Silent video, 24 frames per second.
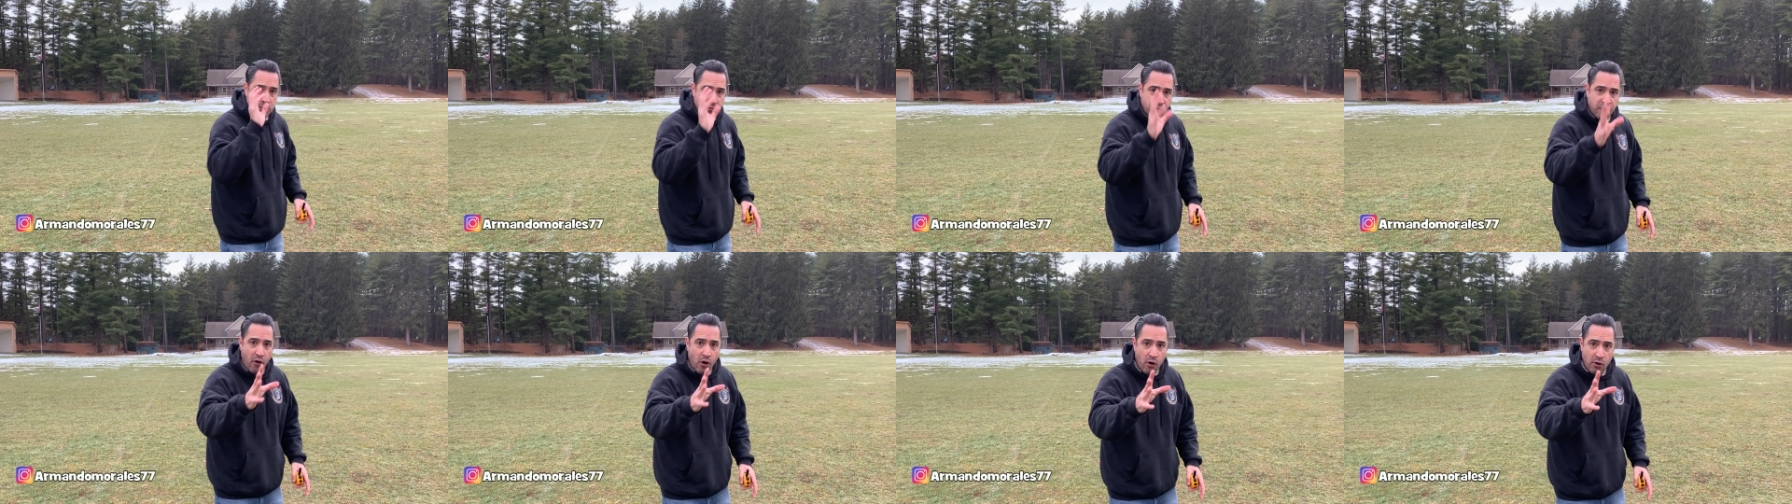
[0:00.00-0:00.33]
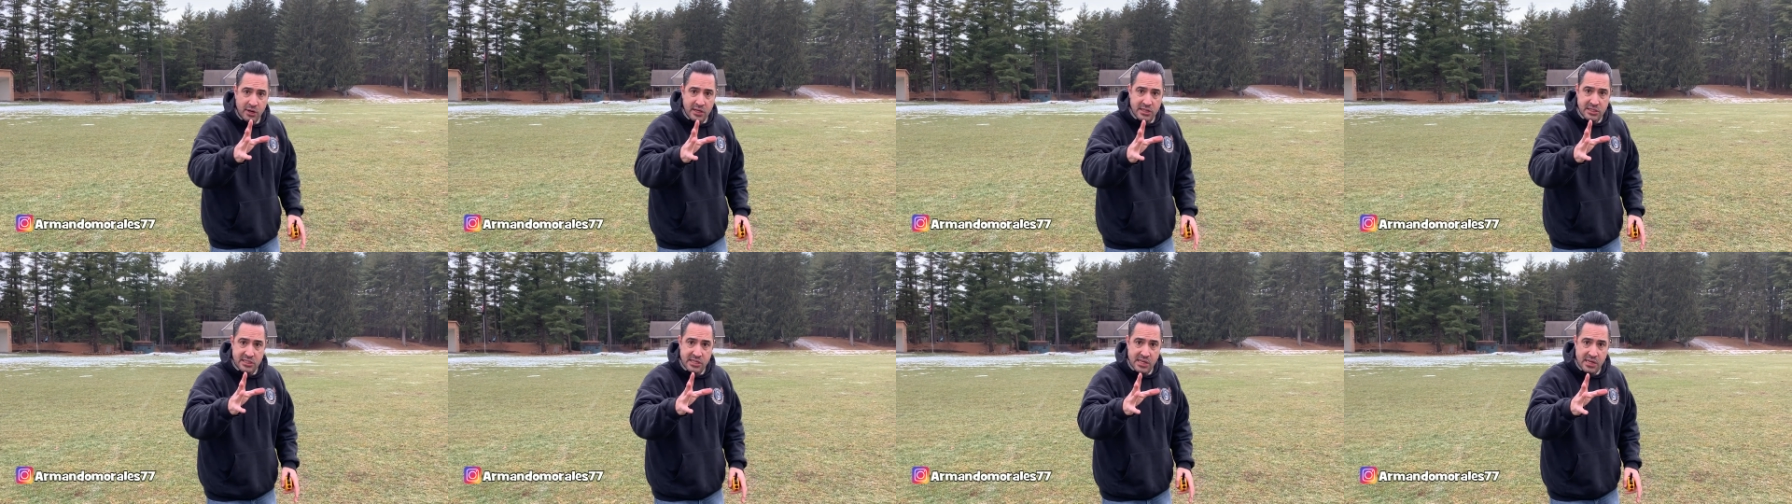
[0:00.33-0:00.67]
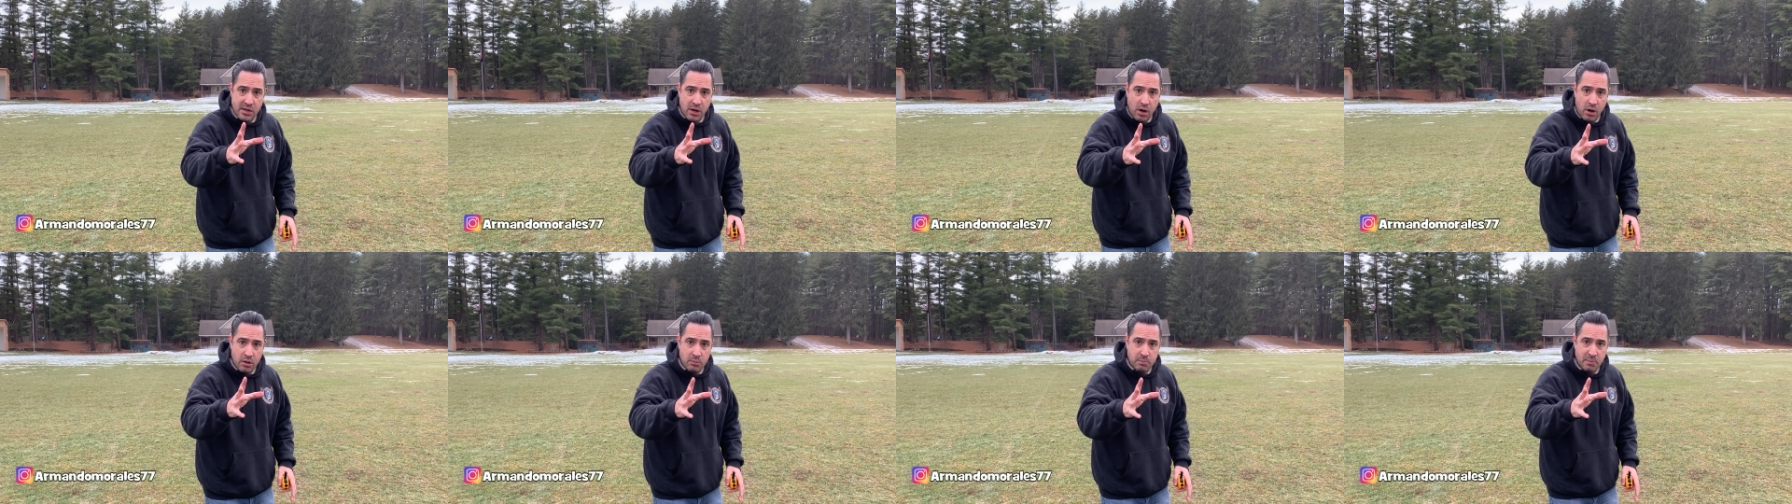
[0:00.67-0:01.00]
focus
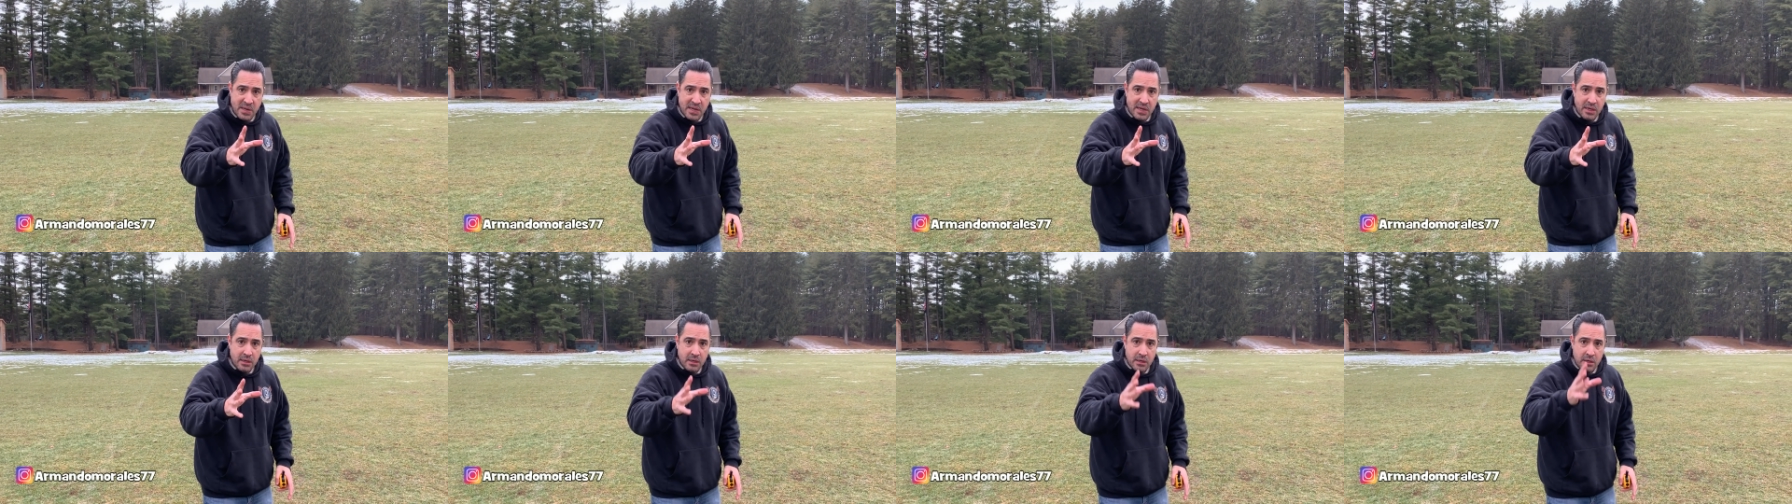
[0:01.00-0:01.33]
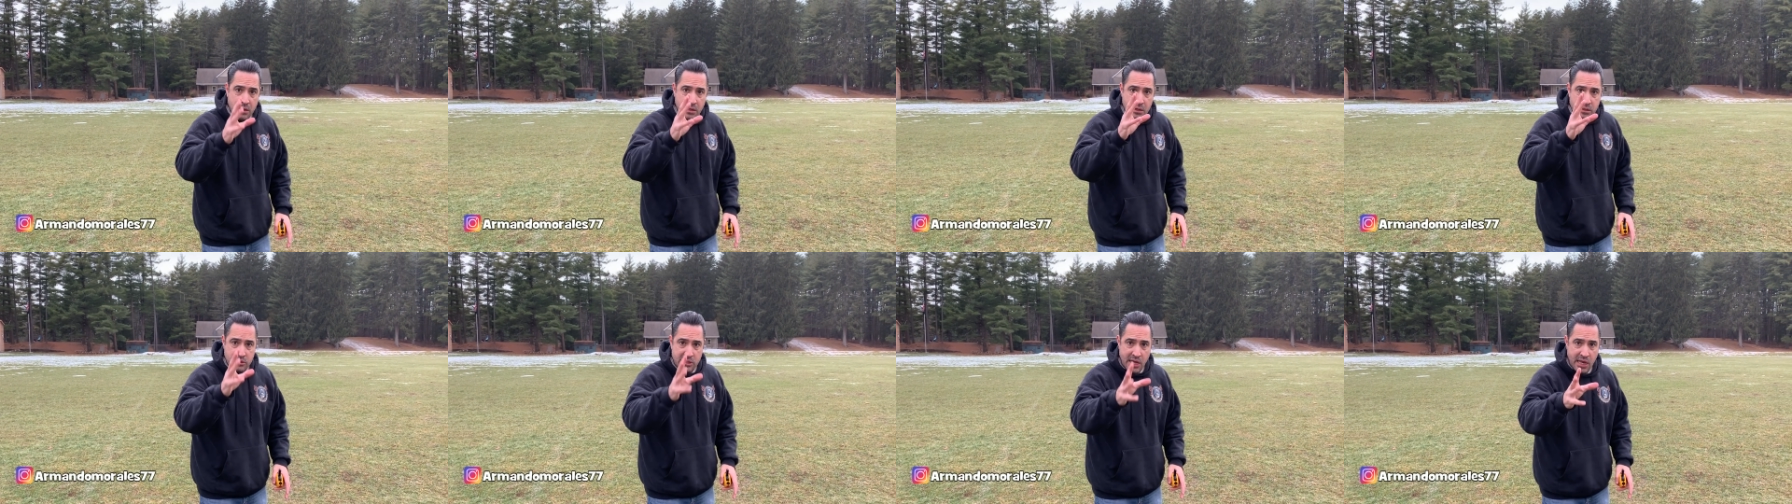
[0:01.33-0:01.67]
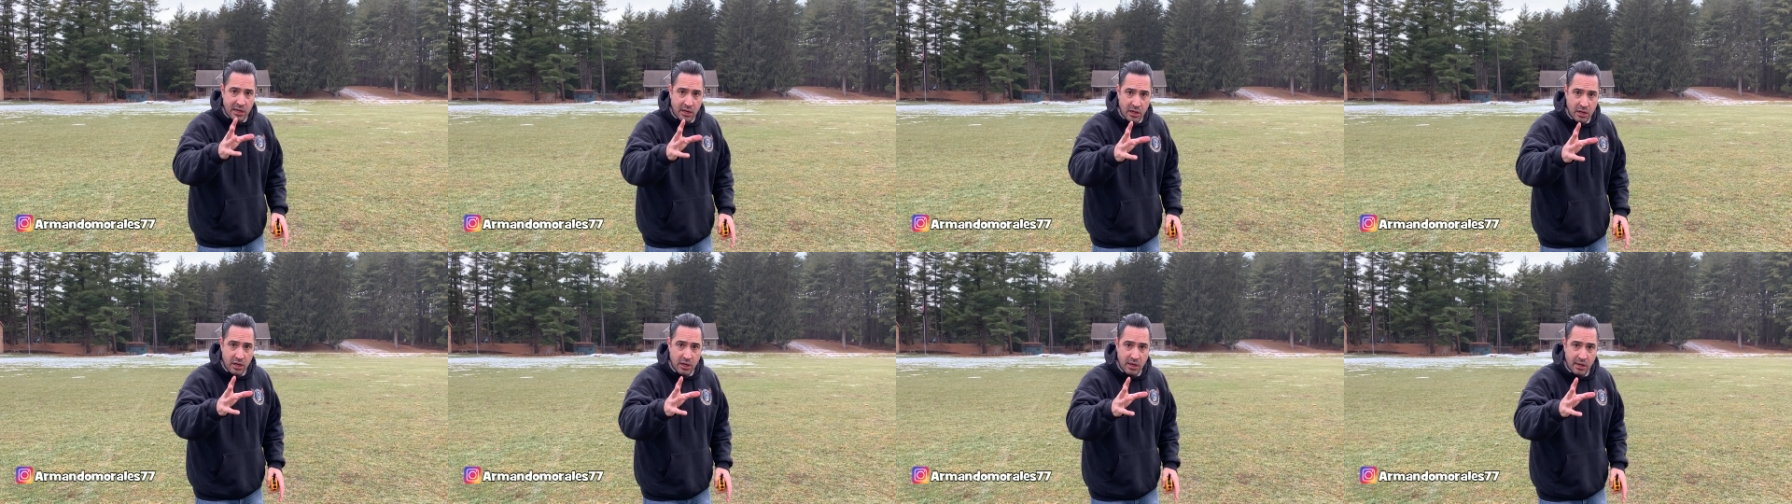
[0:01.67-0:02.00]
in on me,
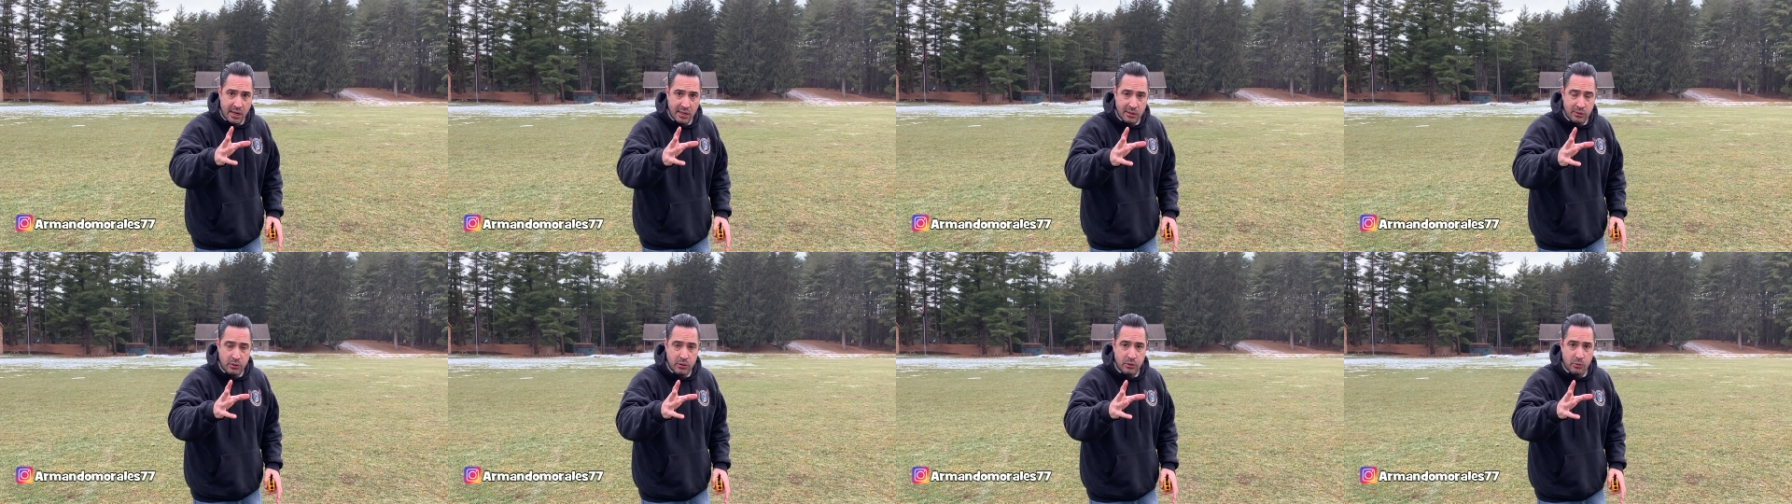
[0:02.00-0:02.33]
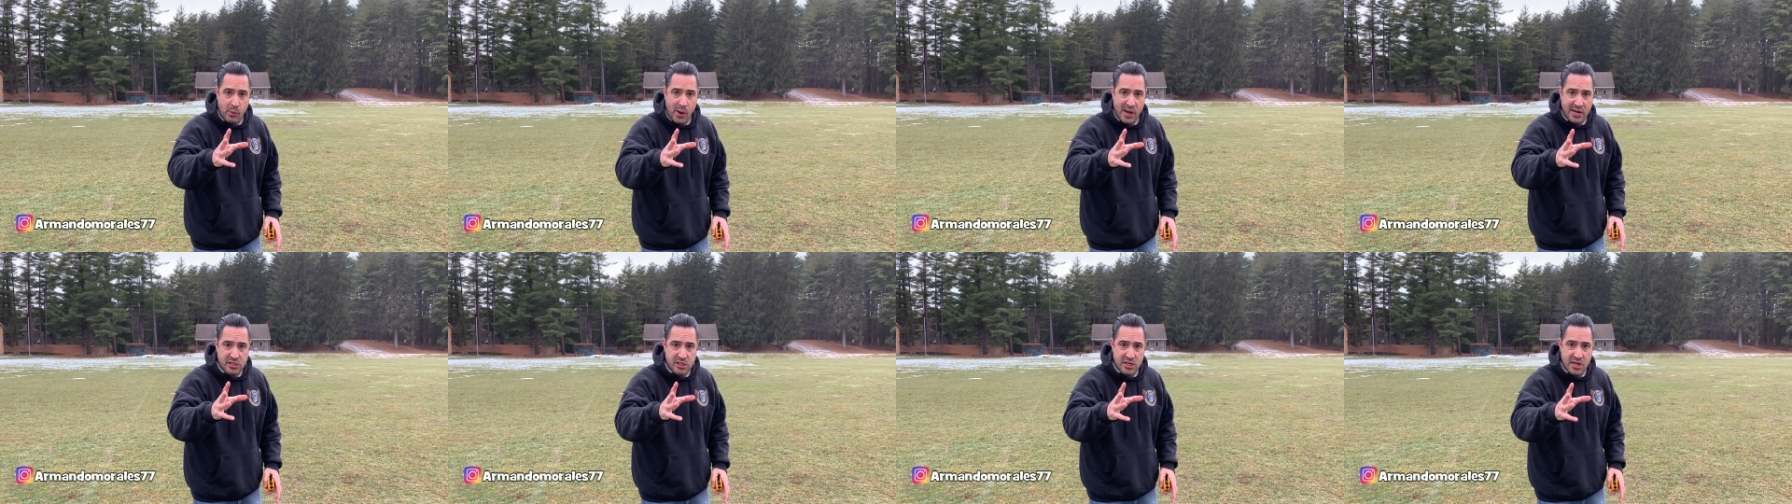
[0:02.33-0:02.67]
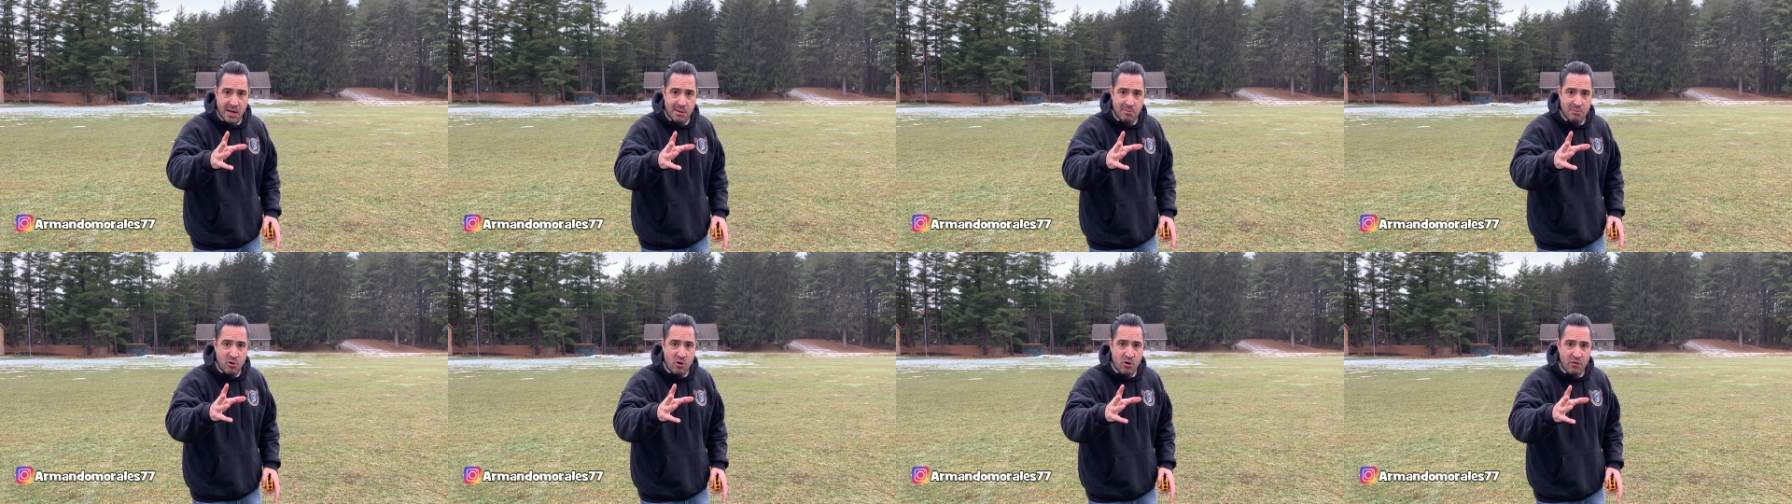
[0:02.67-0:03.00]
take a look at the direction
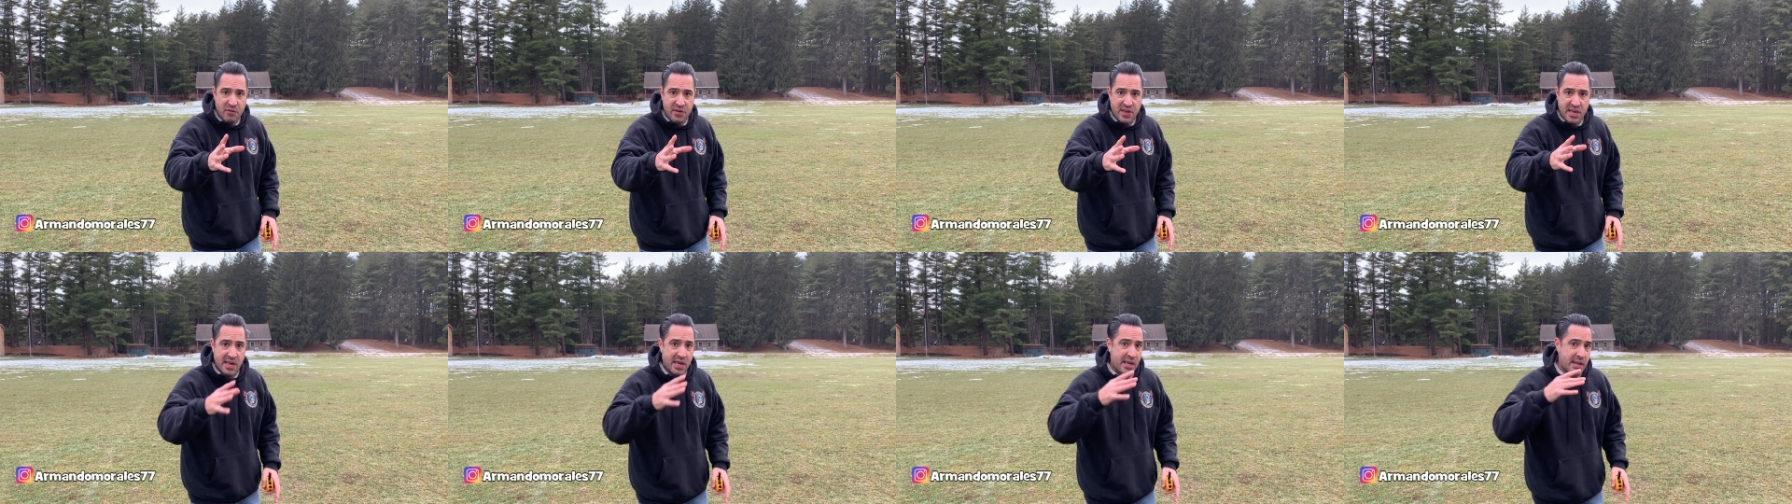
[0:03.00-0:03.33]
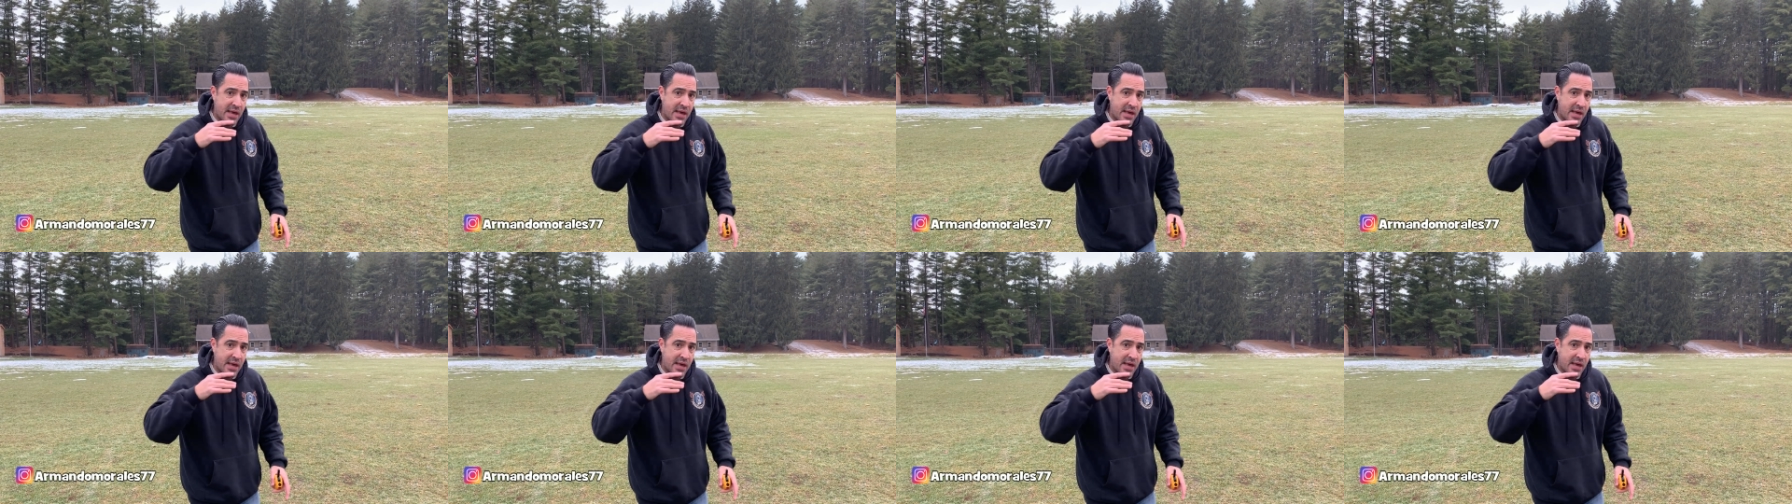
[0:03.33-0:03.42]
I'm moving in,